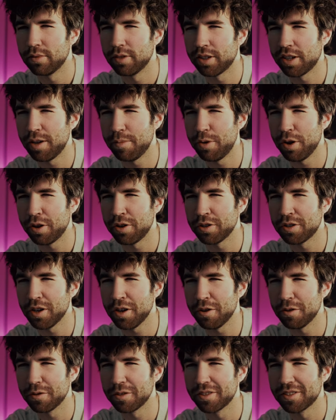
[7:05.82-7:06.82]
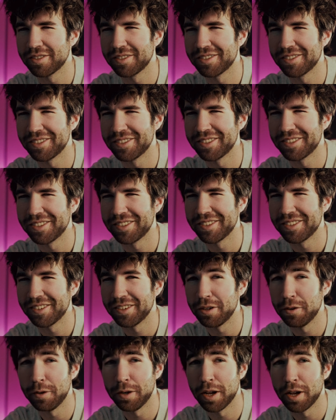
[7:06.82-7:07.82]
Keep you on your toes.
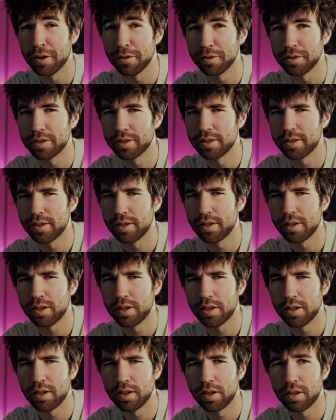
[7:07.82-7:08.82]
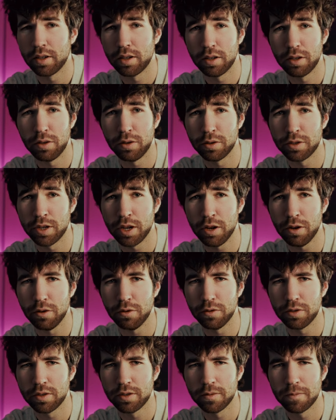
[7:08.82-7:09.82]
Who knows? Your
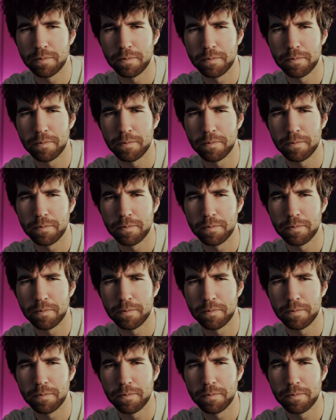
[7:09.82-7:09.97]
toes.